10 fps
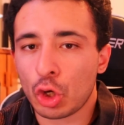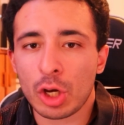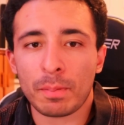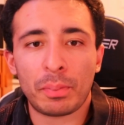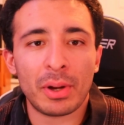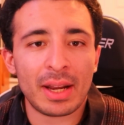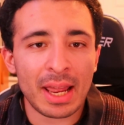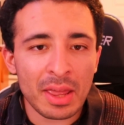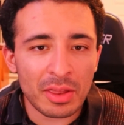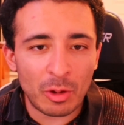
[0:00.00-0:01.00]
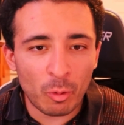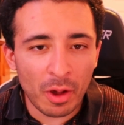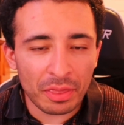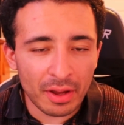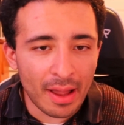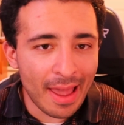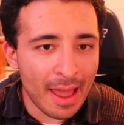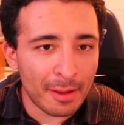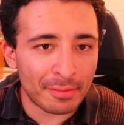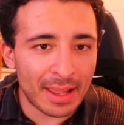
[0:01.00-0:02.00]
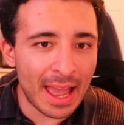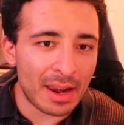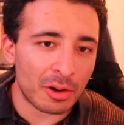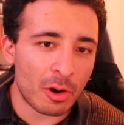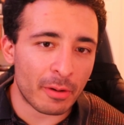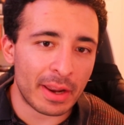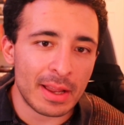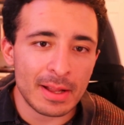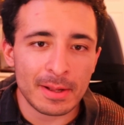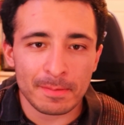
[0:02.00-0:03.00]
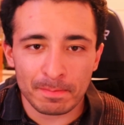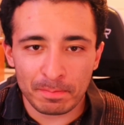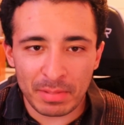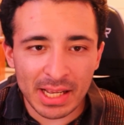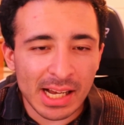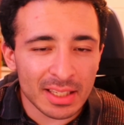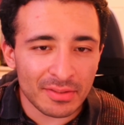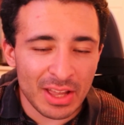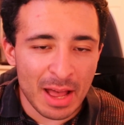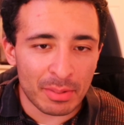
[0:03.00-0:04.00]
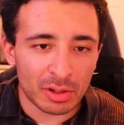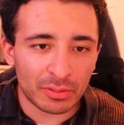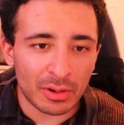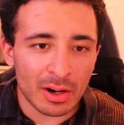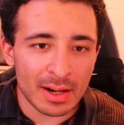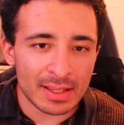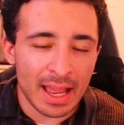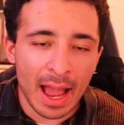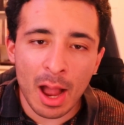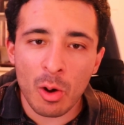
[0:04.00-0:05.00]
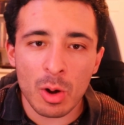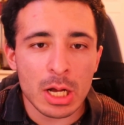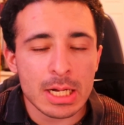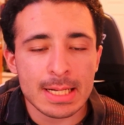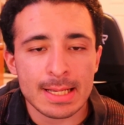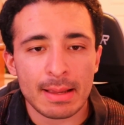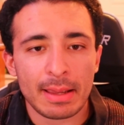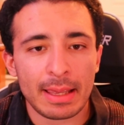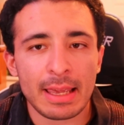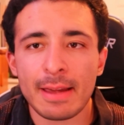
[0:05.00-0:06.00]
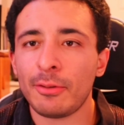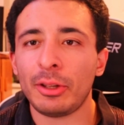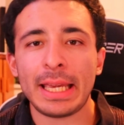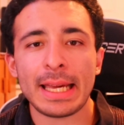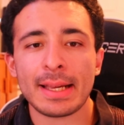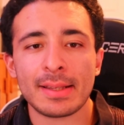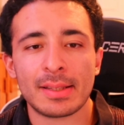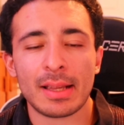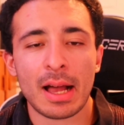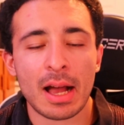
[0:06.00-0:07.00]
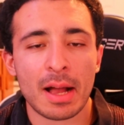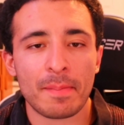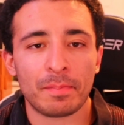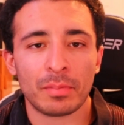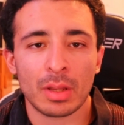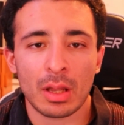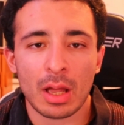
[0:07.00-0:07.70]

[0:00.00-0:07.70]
could put in the what the F category because of that. But as far as how evil he is, um,